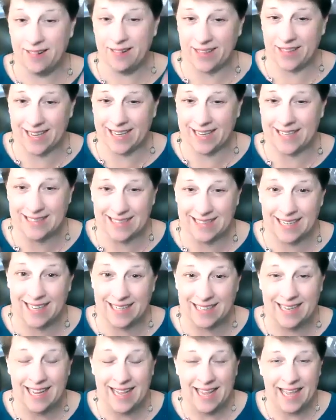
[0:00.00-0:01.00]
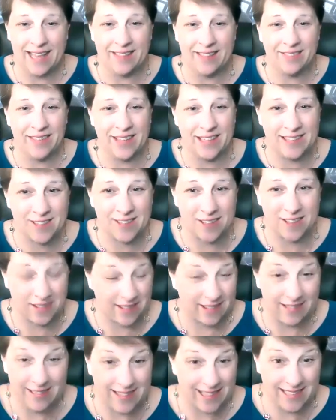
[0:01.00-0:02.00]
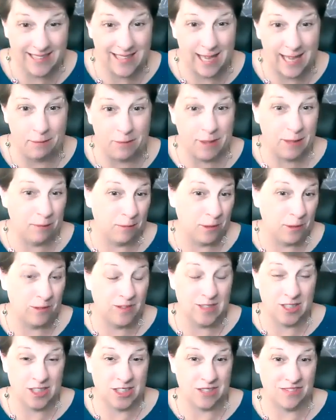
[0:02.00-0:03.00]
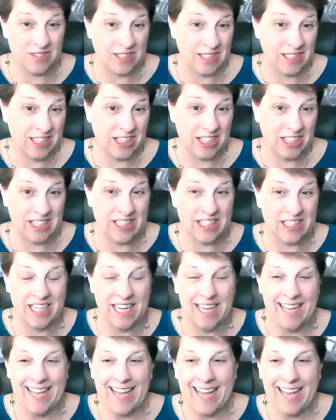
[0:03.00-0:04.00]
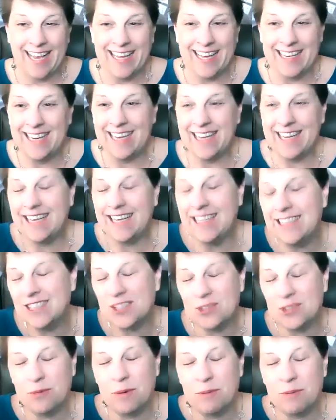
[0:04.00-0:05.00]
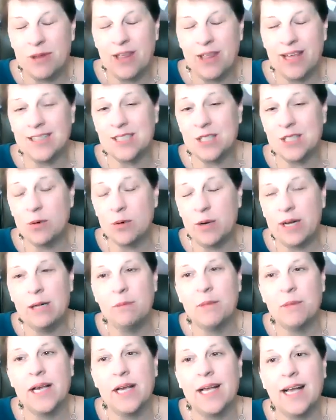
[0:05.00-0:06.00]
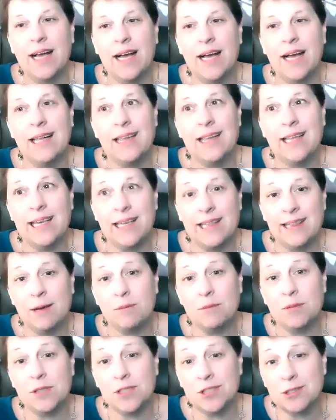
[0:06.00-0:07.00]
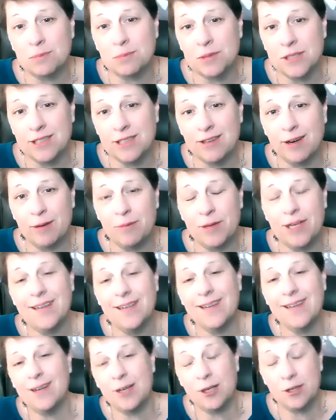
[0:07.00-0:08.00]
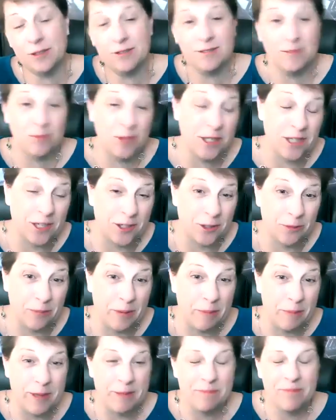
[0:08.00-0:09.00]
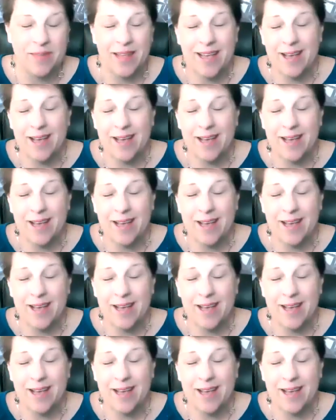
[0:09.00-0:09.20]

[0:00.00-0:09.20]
They got it done, and things happened and moved and shifted and changed. And I just remember that so well. I'm like, I like that prescription, Grandma, or we called her Mimi.